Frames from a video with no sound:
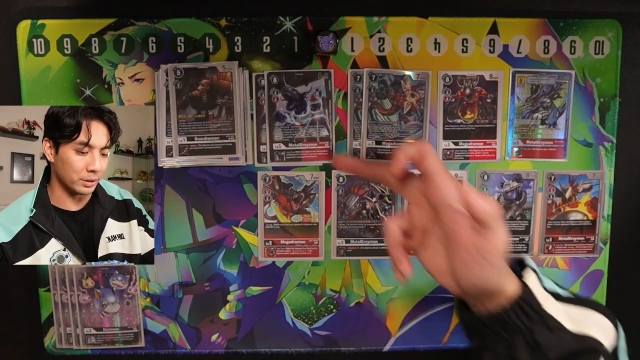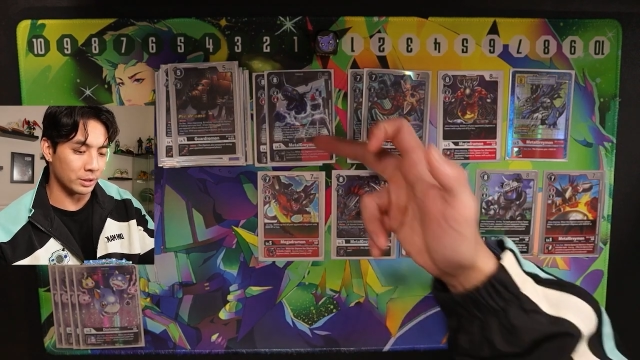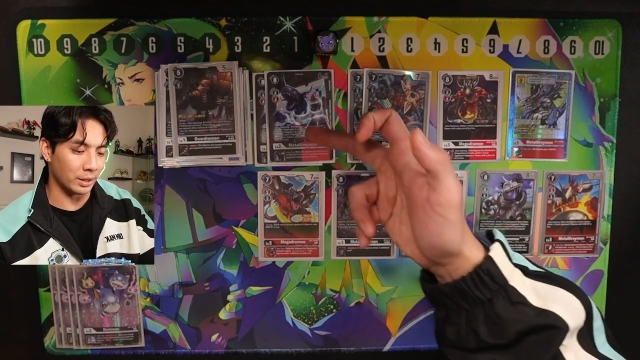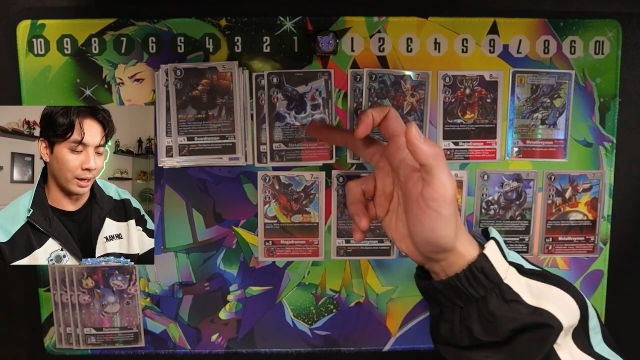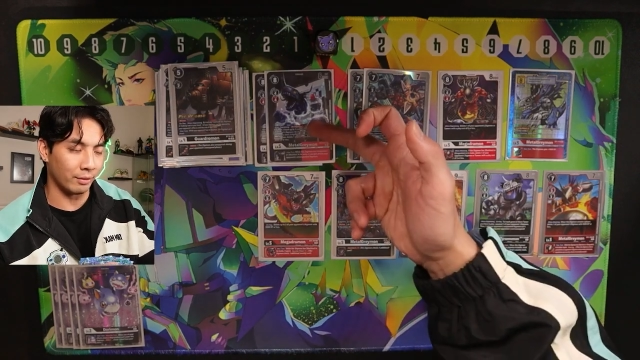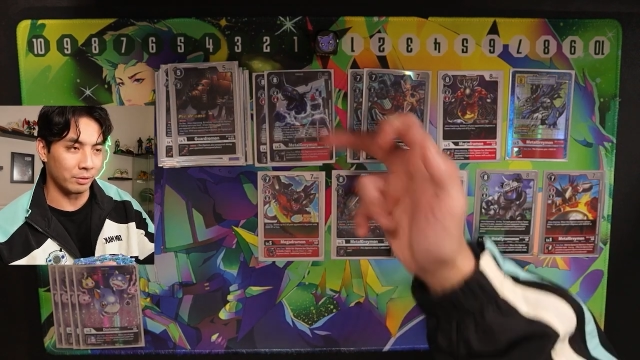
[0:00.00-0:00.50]
to
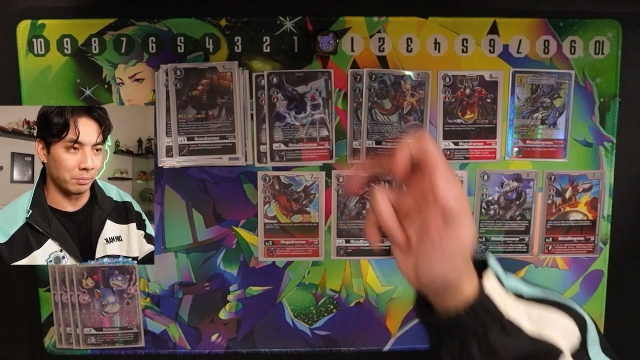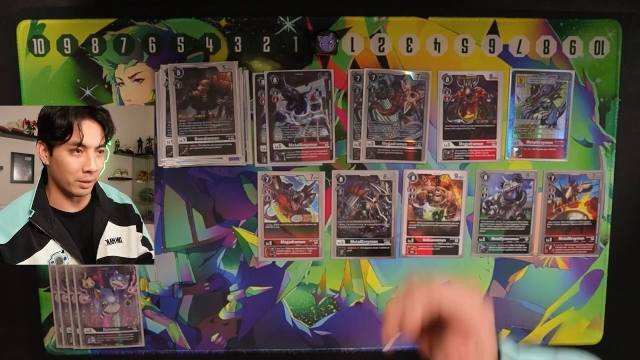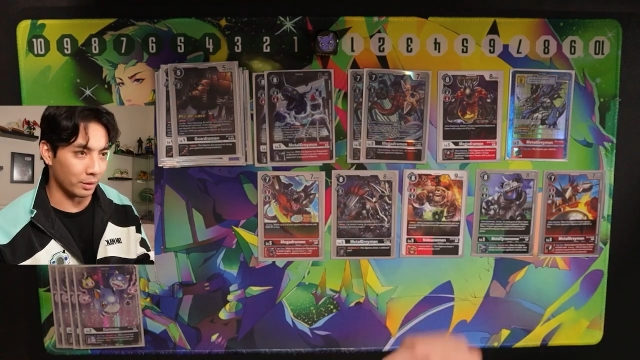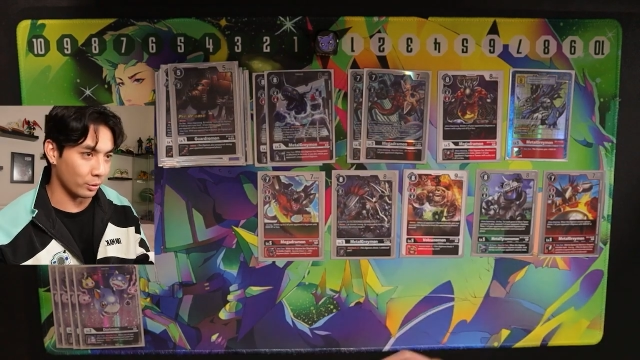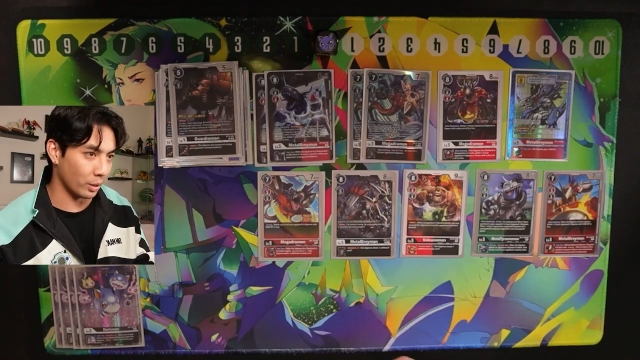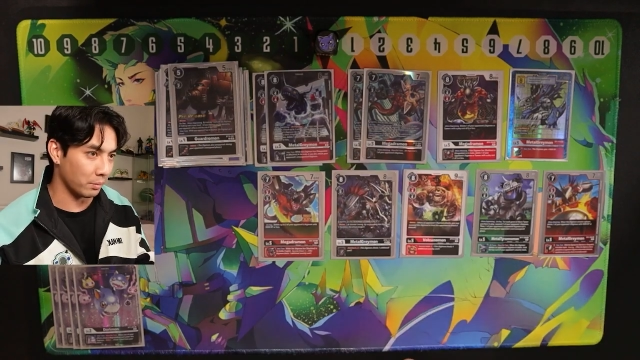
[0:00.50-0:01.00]
have the
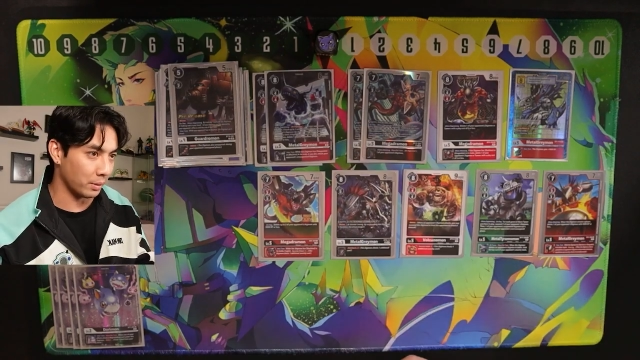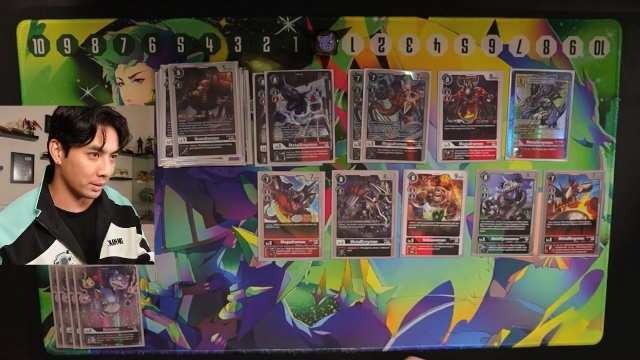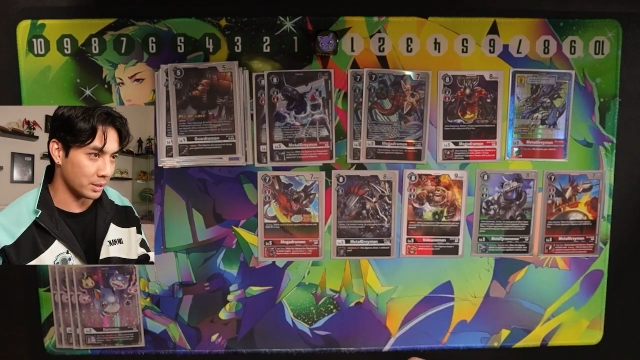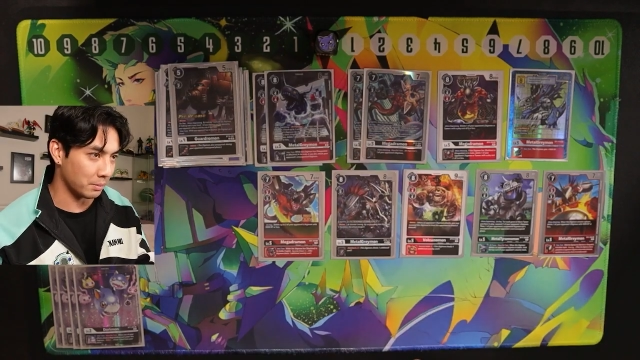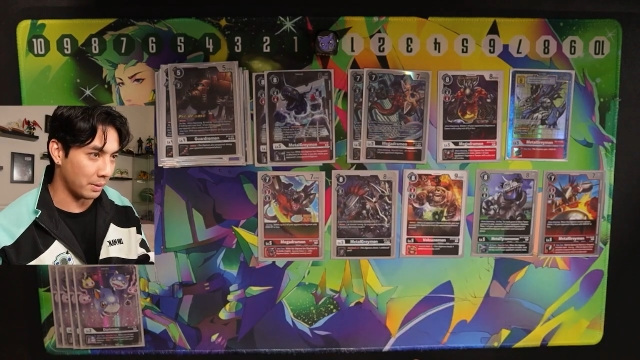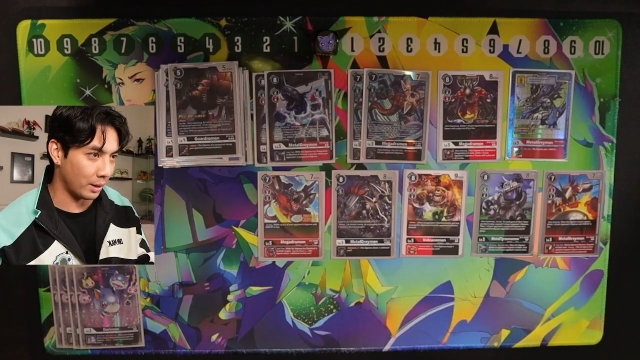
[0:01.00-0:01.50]
Metal Greymon
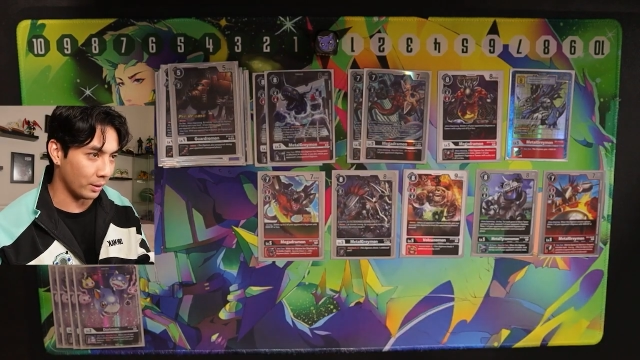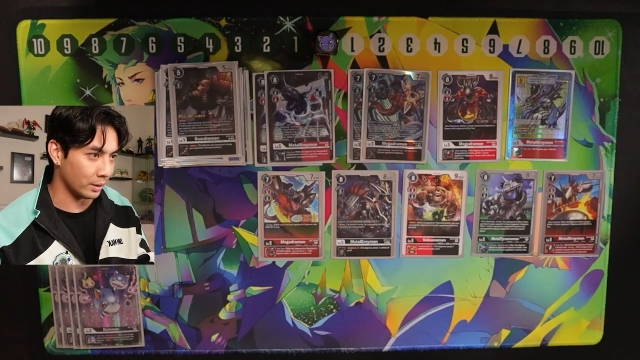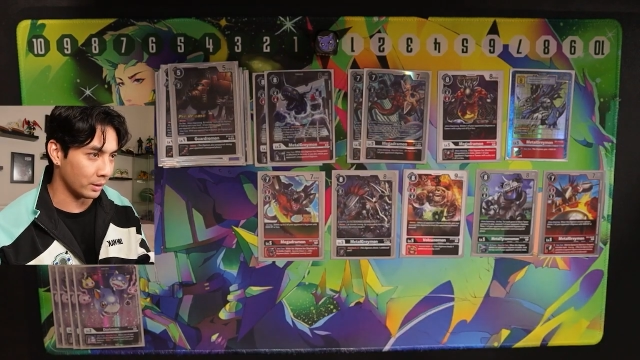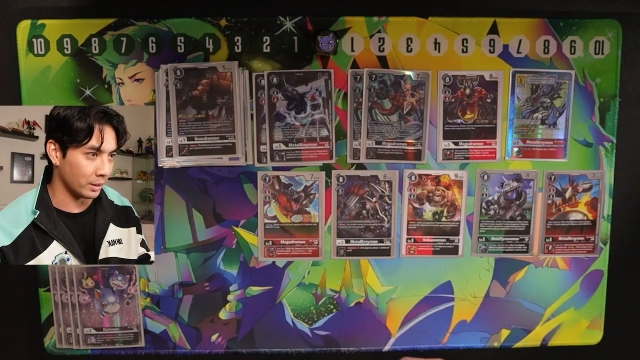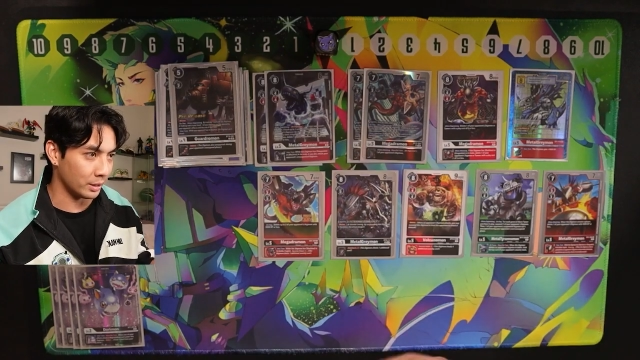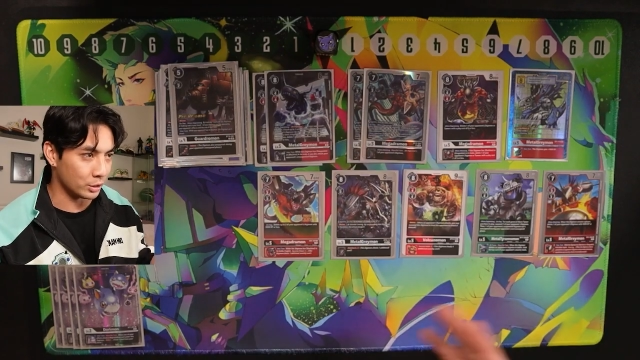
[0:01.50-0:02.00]
somehow
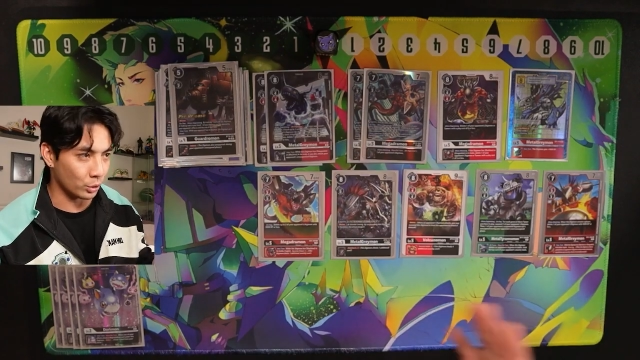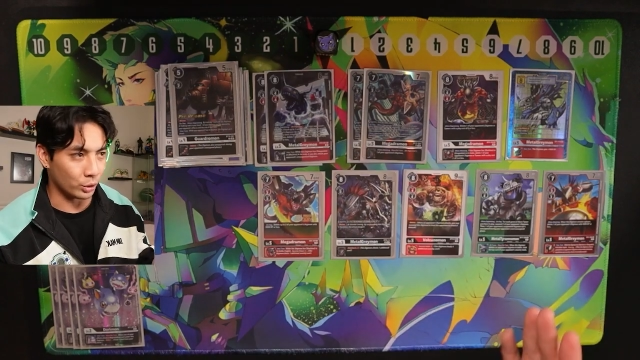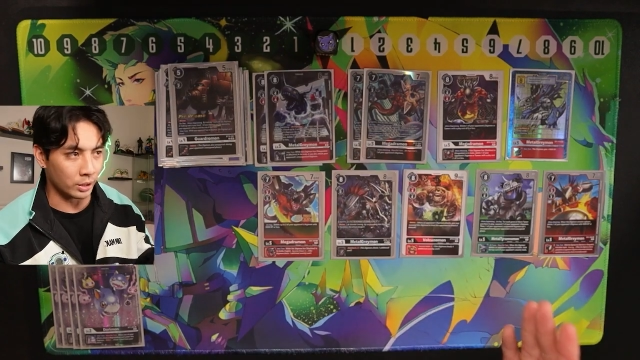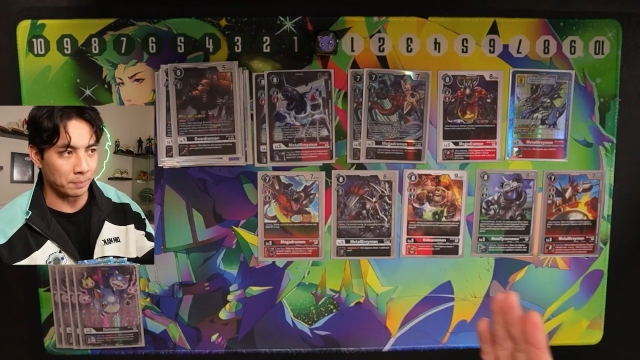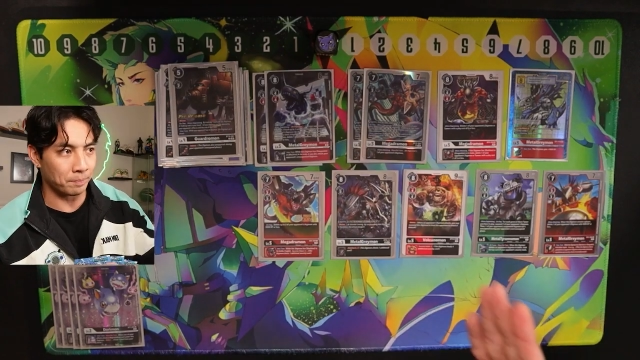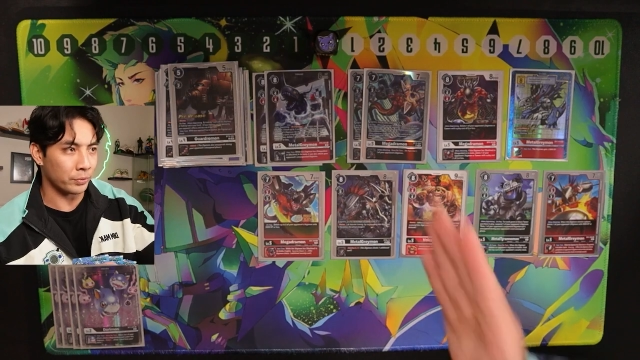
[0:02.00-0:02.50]
underneath so you
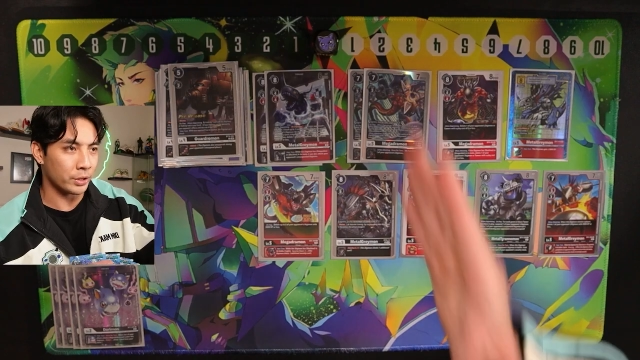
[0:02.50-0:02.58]
can